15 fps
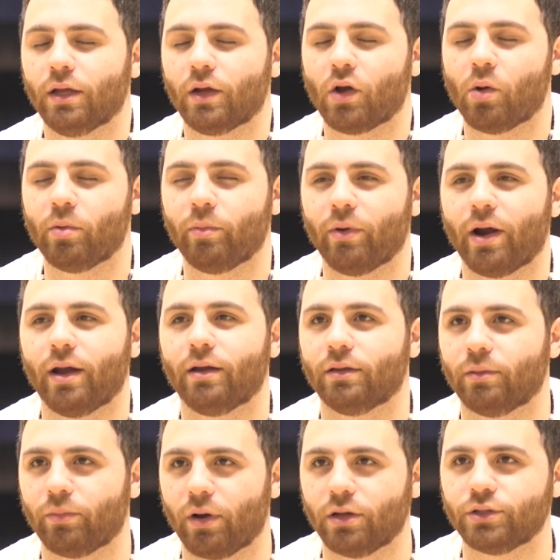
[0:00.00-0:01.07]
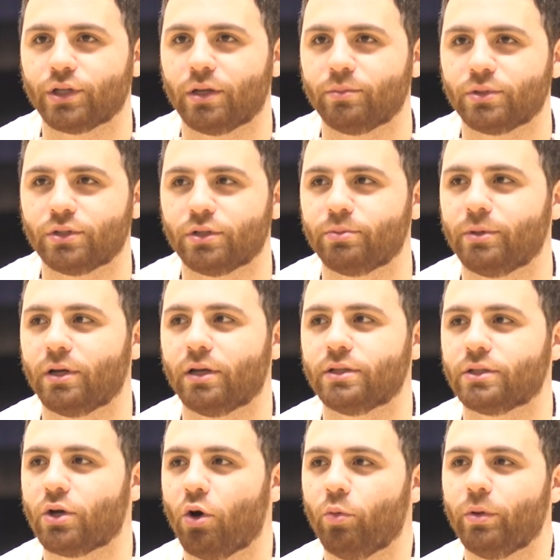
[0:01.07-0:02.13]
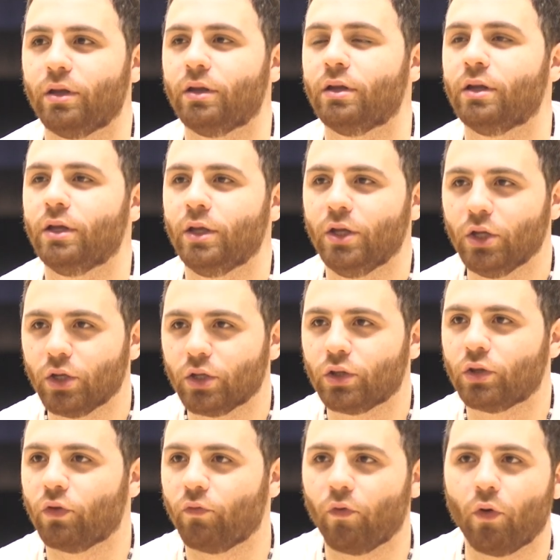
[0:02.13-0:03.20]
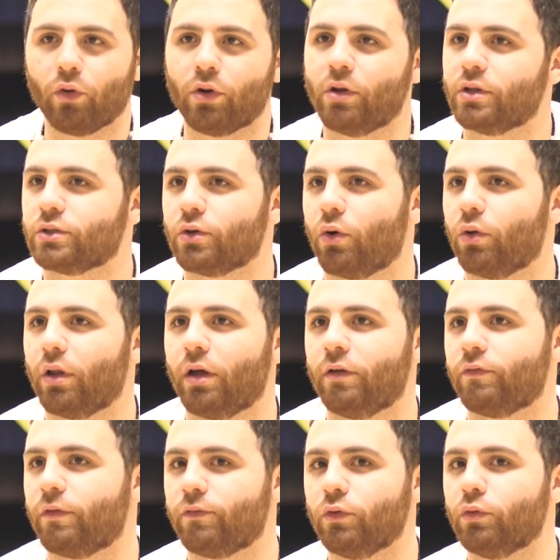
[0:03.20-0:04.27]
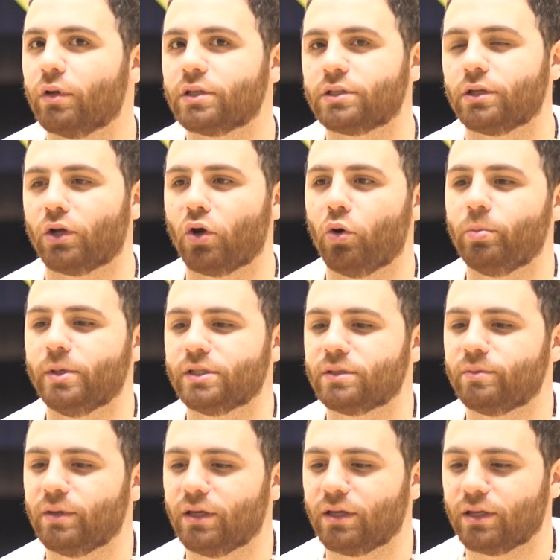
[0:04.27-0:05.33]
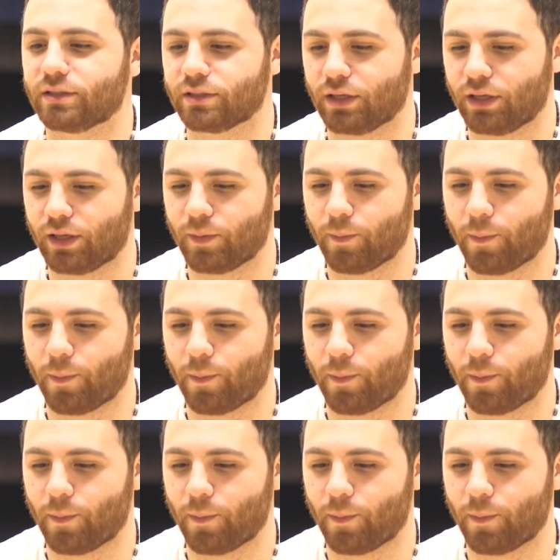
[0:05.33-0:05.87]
Kobe Bryant and LeBron James, just because Kobe devoted his whole life. If you listen to Kobe speak, it's like